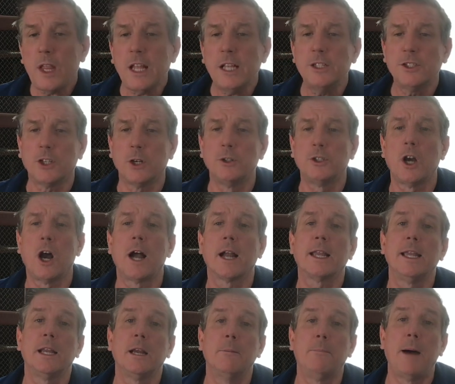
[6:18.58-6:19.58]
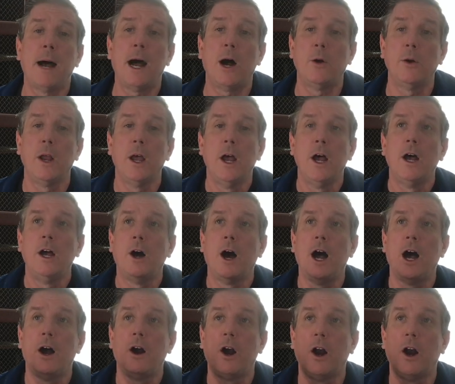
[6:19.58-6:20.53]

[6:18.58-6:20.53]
So, talking about, uh,